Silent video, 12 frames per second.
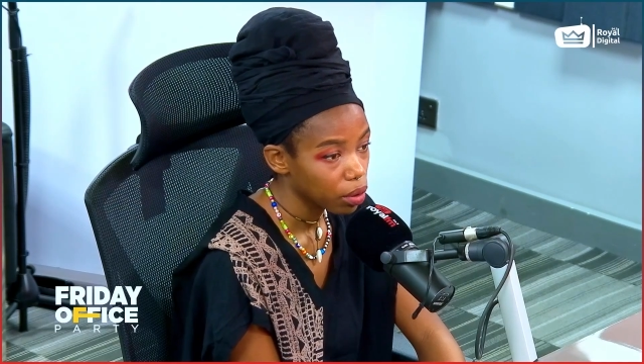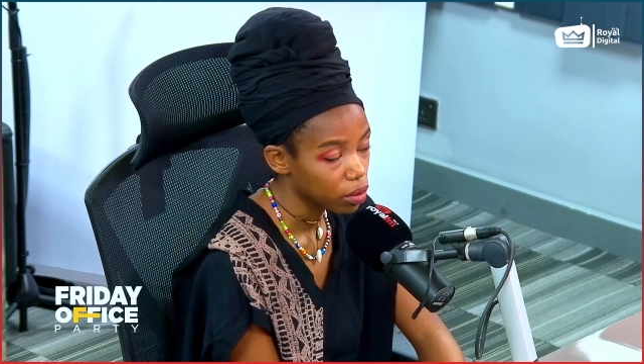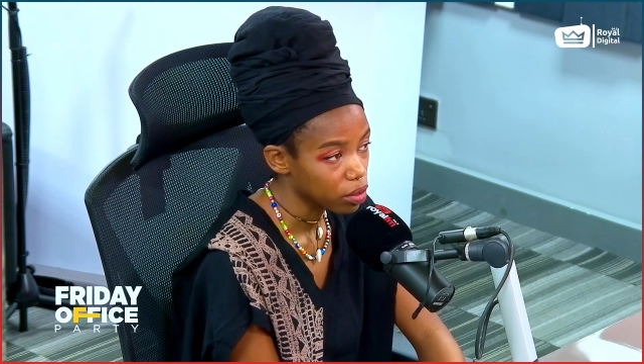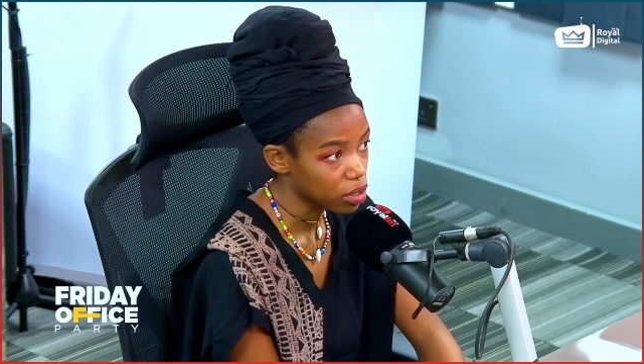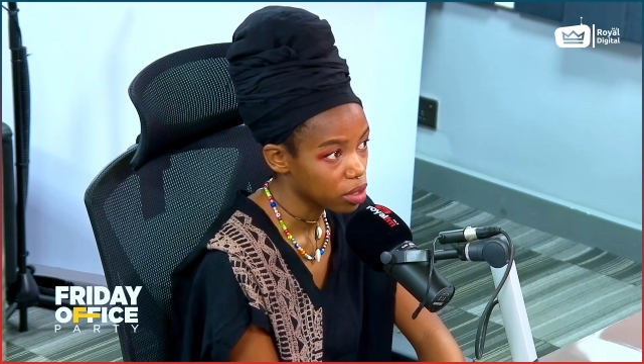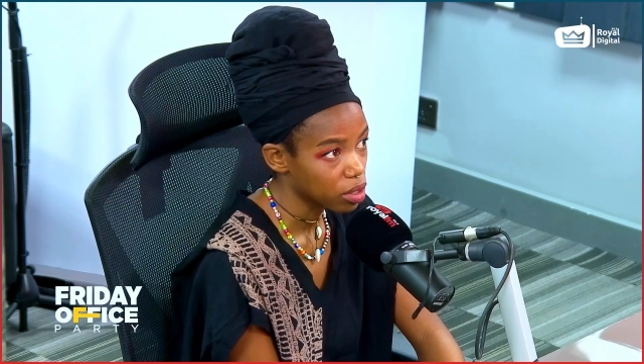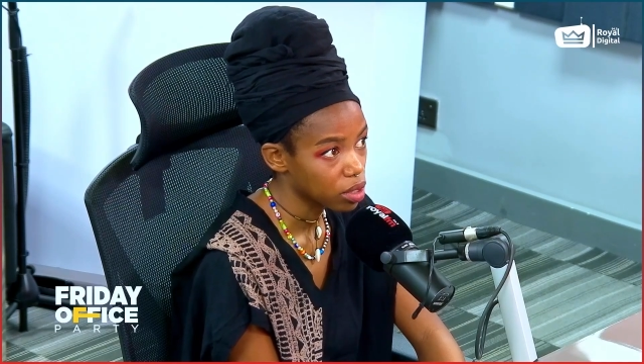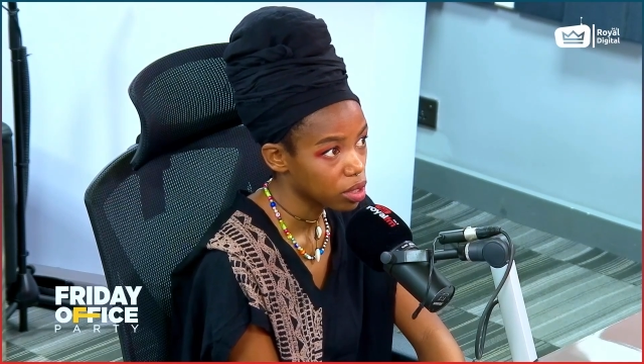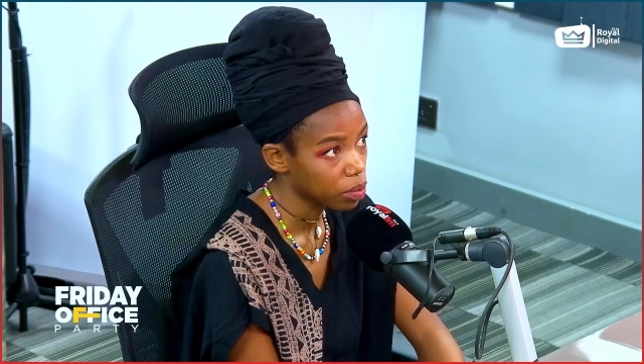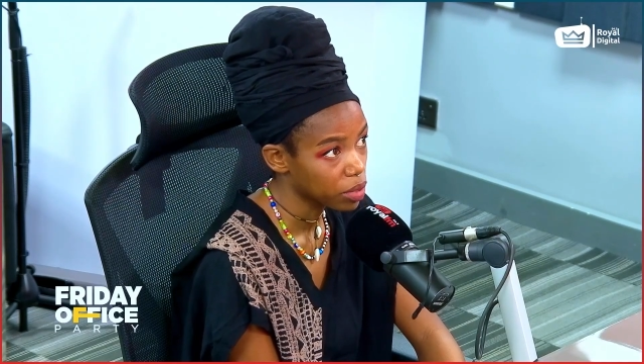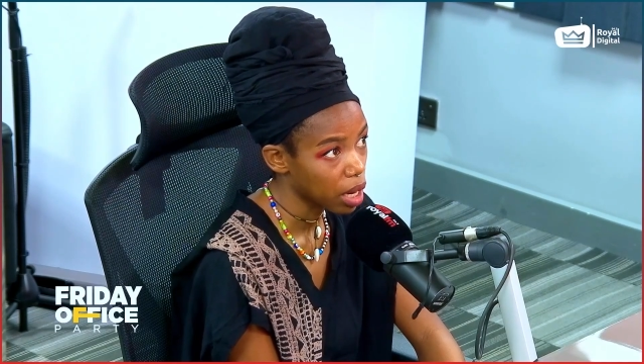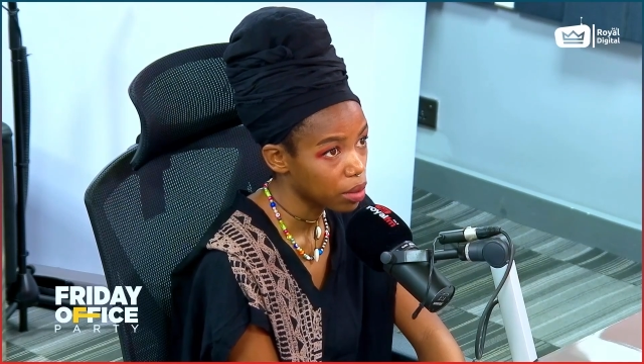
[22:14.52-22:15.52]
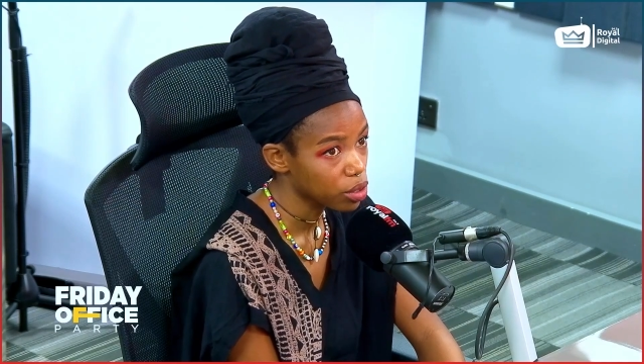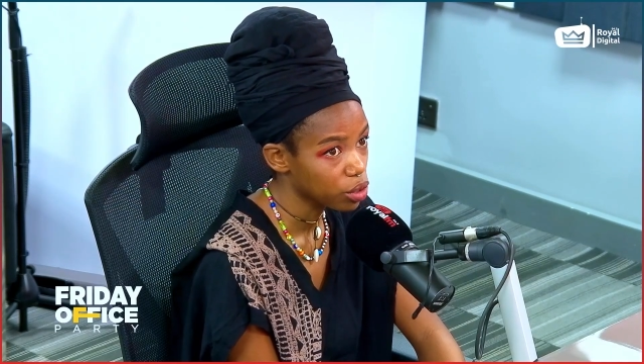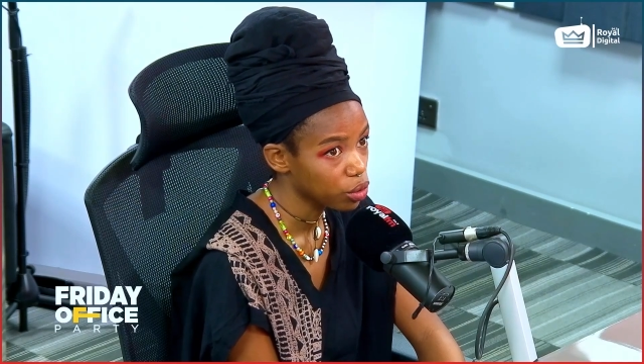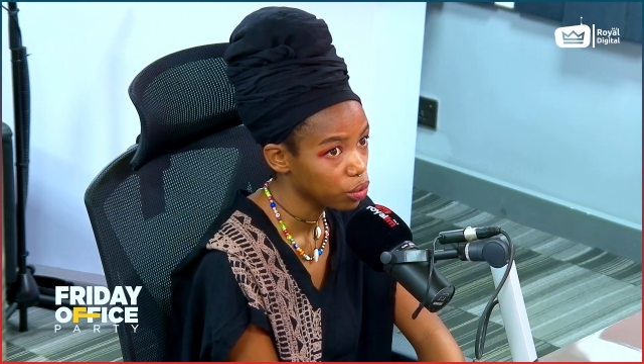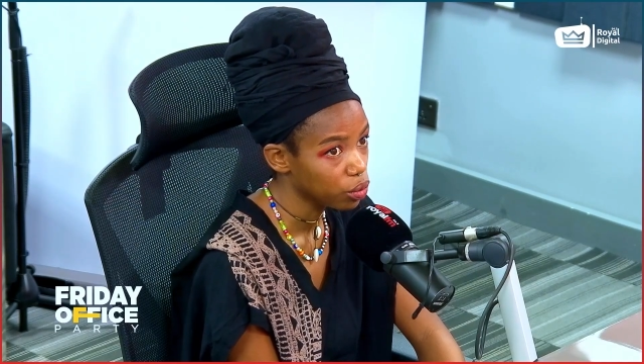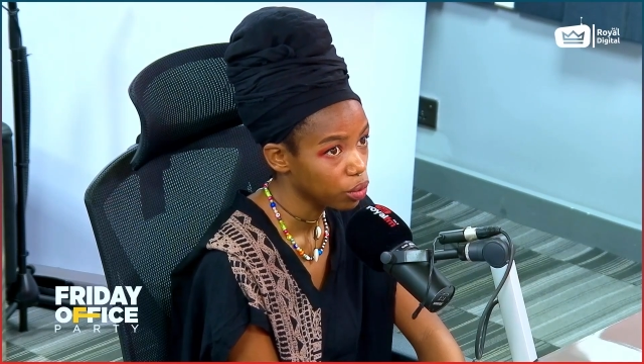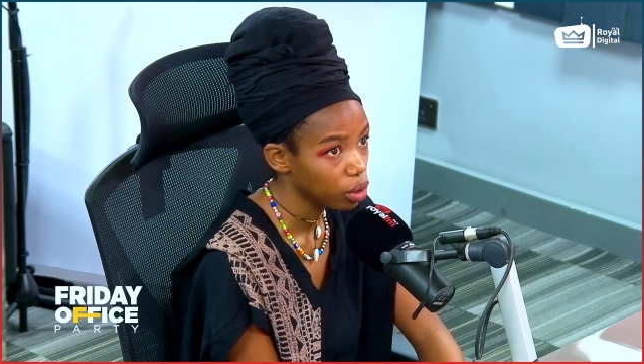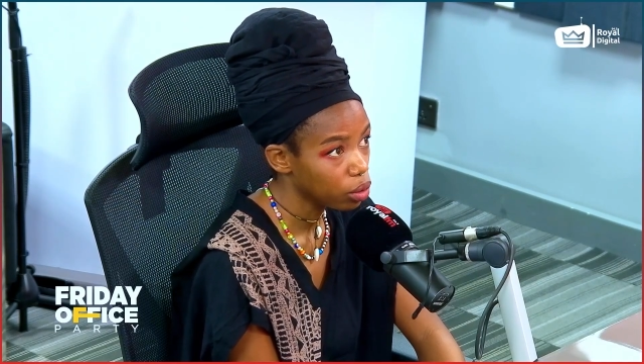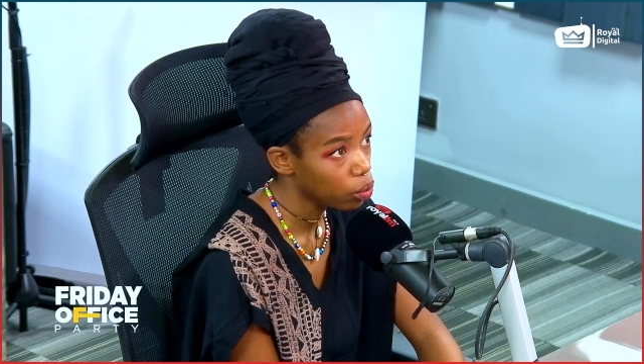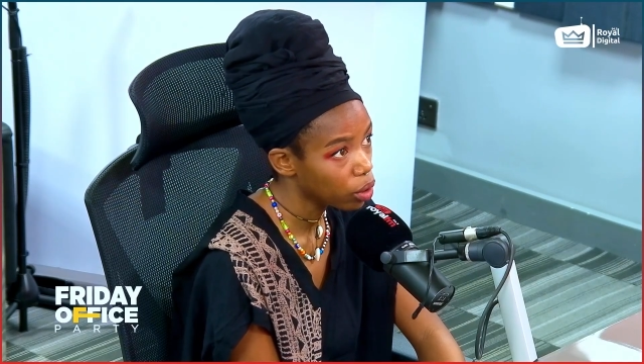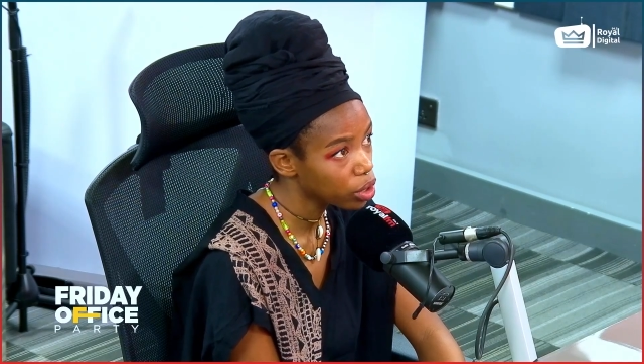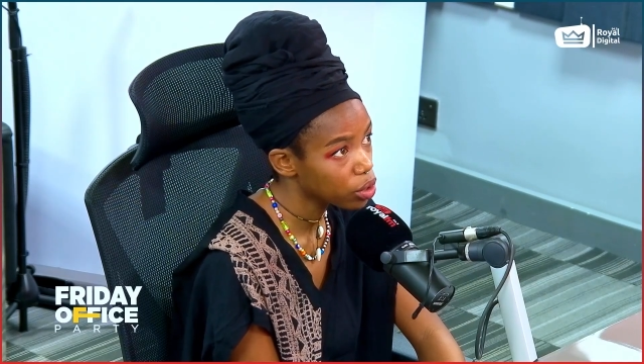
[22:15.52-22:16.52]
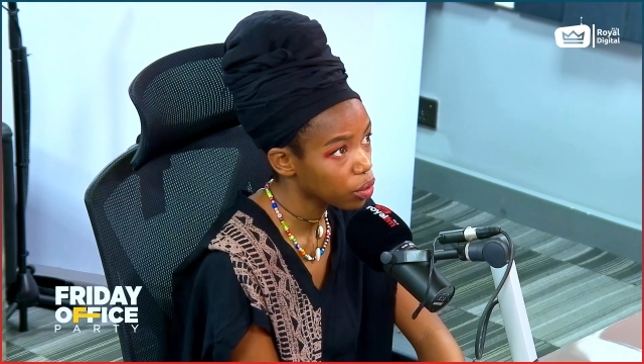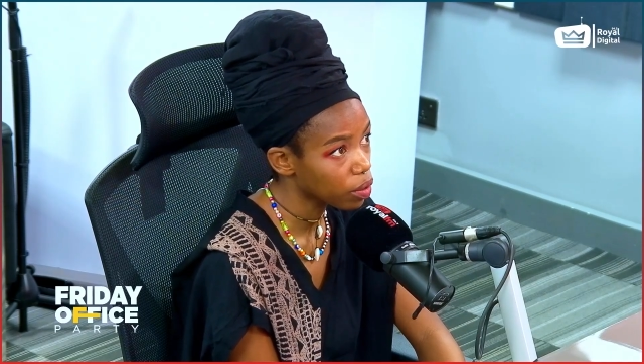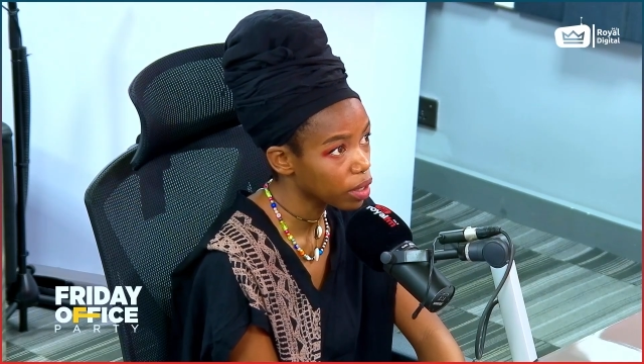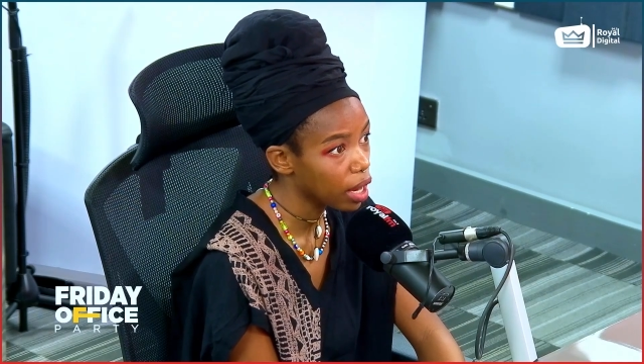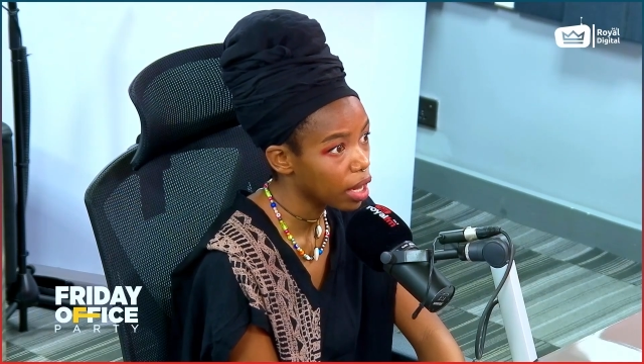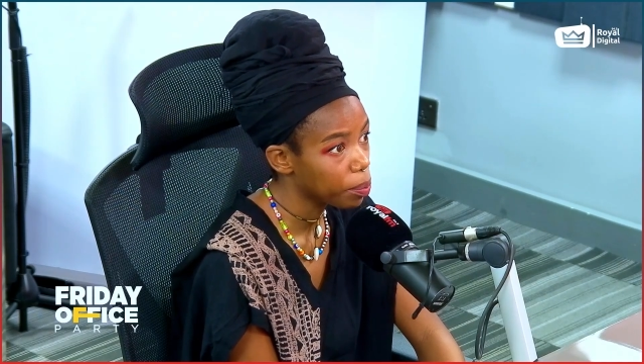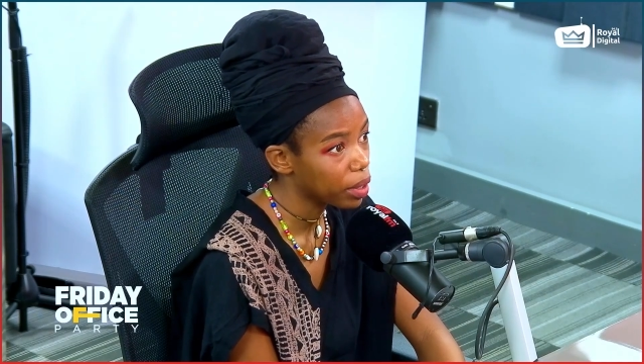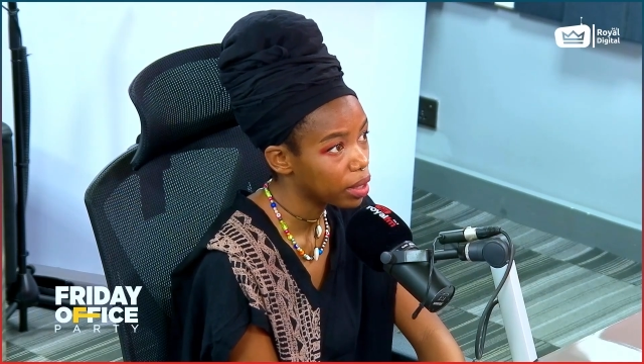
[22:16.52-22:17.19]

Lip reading: because sometimes you want to create,